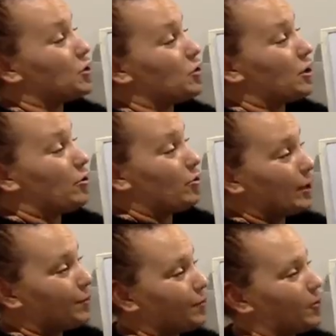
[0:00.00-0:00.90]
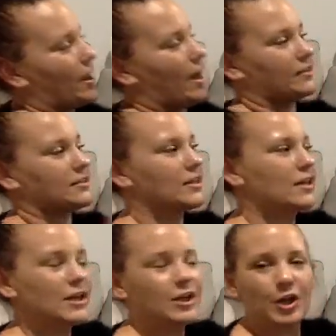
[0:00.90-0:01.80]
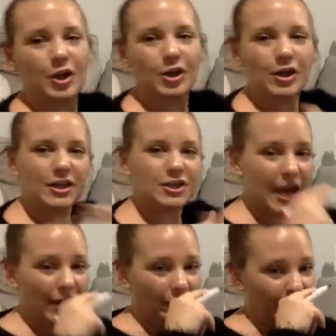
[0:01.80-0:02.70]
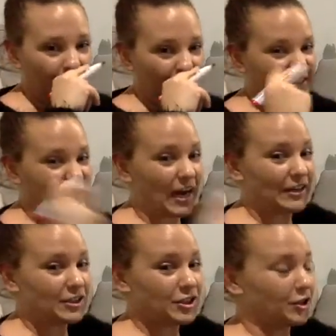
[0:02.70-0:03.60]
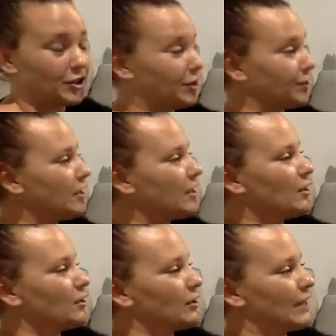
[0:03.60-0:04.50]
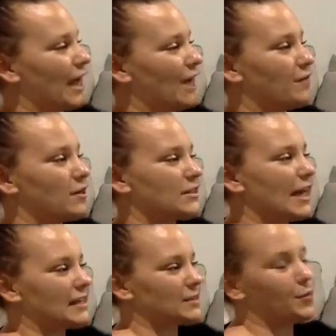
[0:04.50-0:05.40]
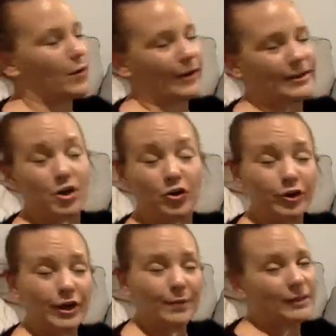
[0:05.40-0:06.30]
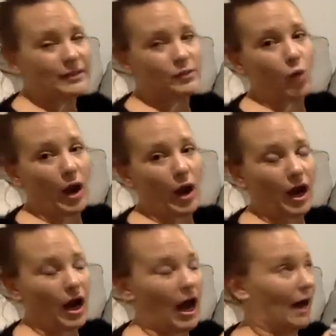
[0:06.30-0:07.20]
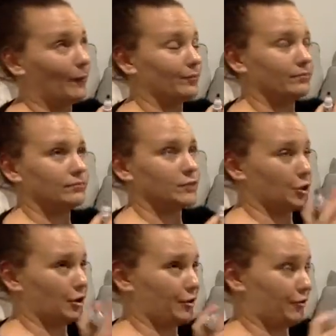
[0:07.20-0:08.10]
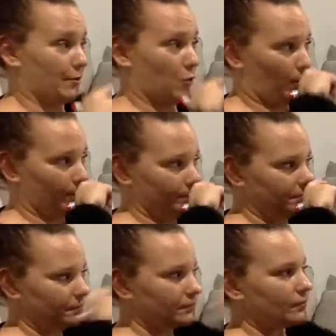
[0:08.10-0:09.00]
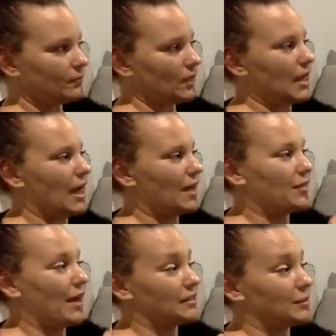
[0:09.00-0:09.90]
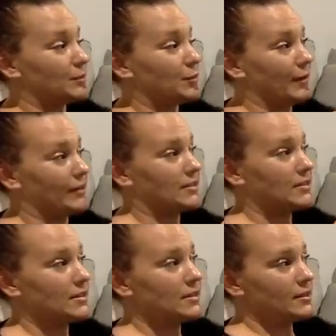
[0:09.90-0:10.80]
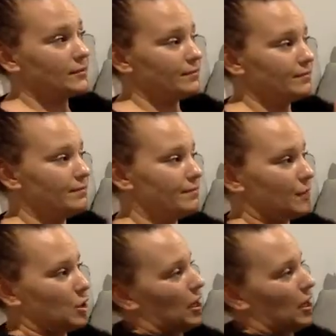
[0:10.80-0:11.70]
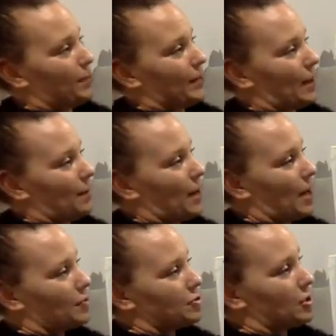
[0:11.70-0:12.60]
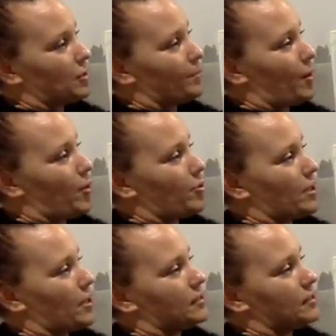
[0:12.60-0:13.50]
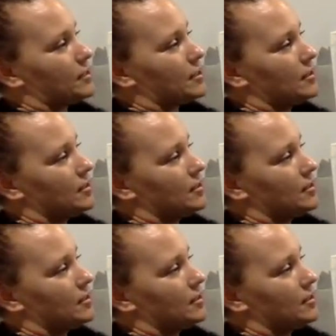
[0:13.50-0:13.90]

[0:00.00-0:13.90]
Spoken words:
going to order your product, you're going to share it if you're excited to. Yeah, first 1,000 points. Your order plus 2 to 3 more. Yeah, 1,000 points. You're going to pick up your $100 bonus,